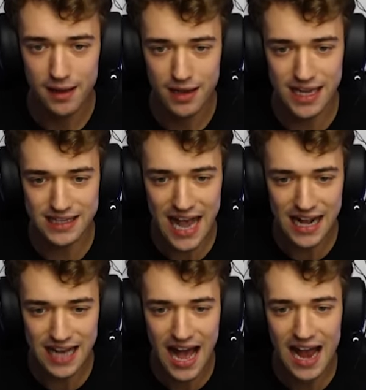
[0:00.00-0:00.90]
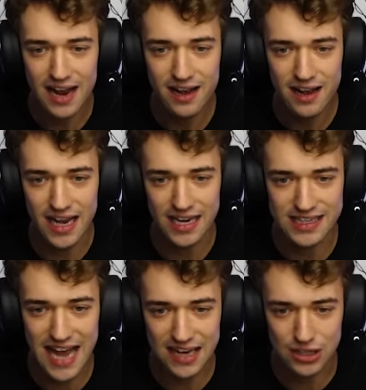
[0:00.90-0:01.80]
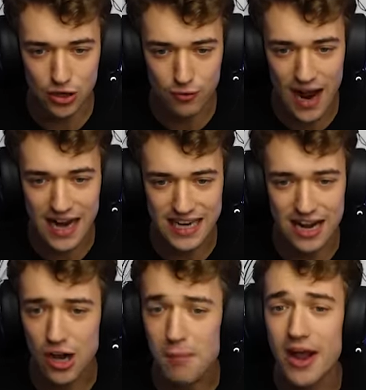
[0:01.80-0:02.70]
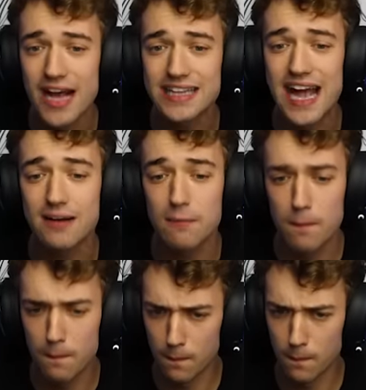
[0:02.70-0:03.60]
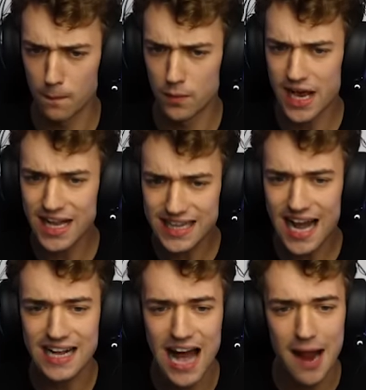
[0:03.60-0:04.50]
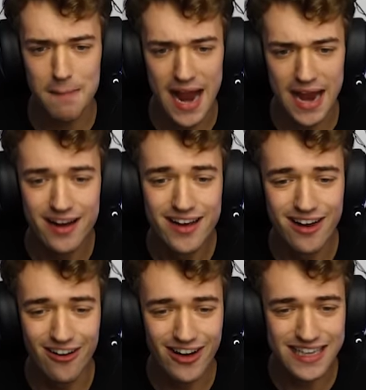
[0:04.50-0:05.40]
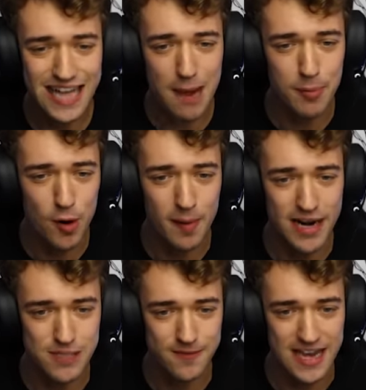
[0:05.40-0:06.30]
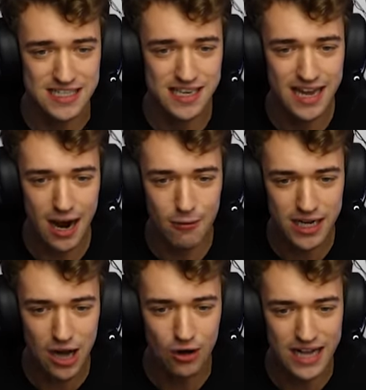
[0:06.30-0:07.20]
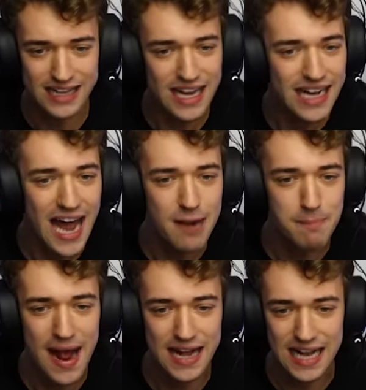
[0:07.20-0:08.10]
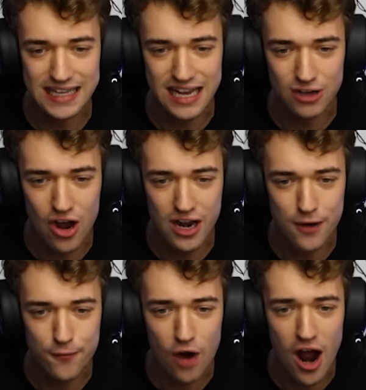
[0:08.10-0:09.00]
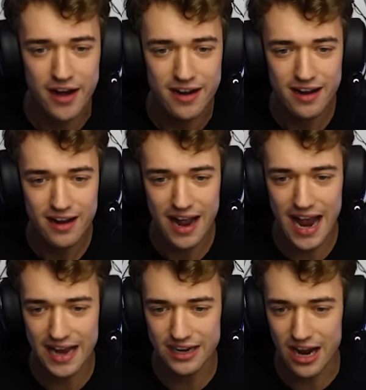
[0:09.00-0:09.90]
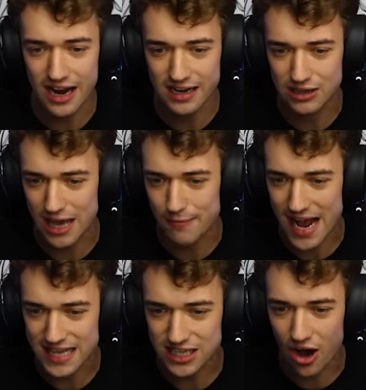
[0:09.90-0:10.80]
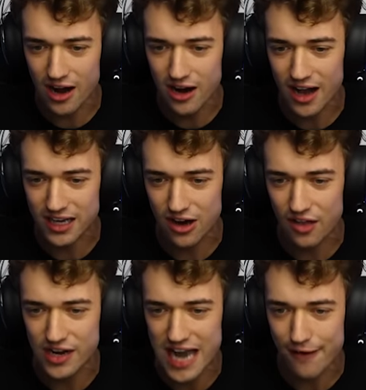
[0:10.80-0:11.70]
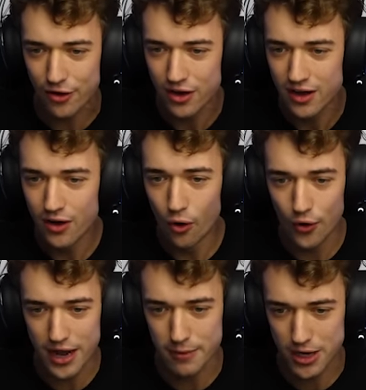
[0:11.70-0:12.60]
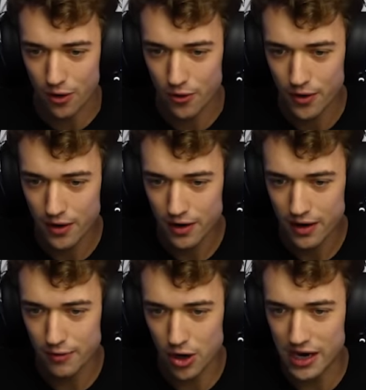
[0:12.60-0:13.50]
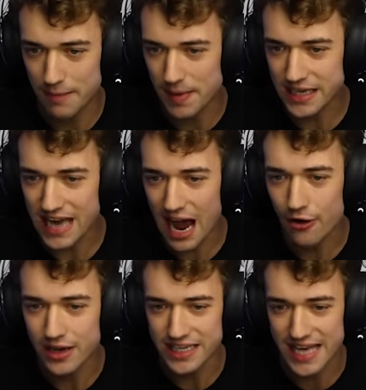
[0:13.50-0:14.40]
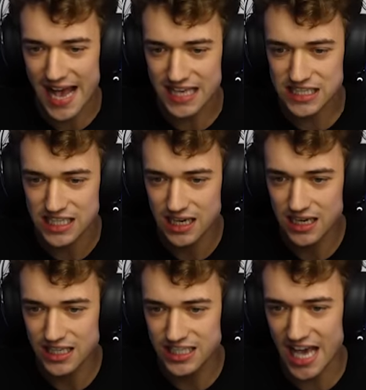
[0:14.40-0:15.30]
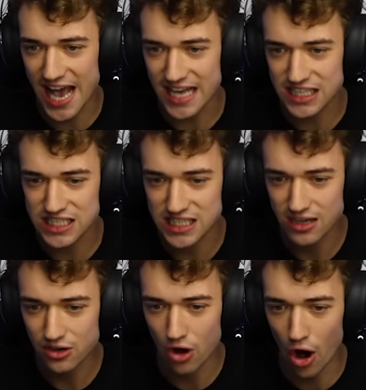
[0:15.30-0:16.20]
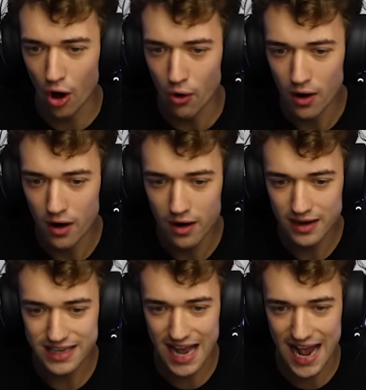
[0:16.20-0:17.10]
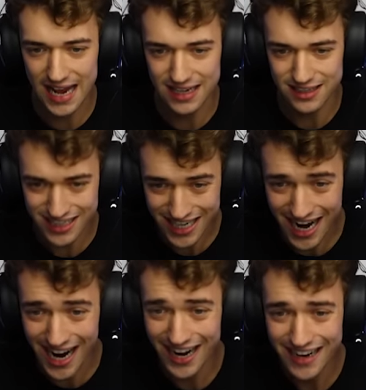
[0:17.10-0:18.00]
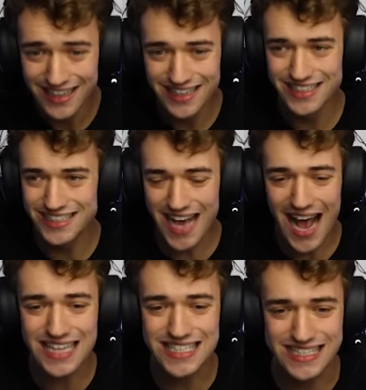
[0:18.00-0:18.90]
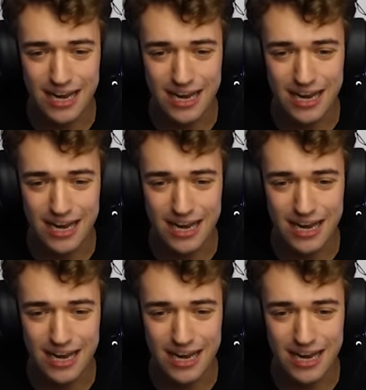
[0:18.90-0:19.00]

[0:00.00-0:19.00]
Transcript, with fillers: Hit that guy. Hit that dude right there. Come on, hit that. Hit that guy, man. Yo, look at that poop on his face. Here we go. Got that guy in the back. Got that girl in the front. And uh, can we actually unlock another level? Oh, there we go. There we go. A bit down. Yes. Yes. No. Dang it. Yes!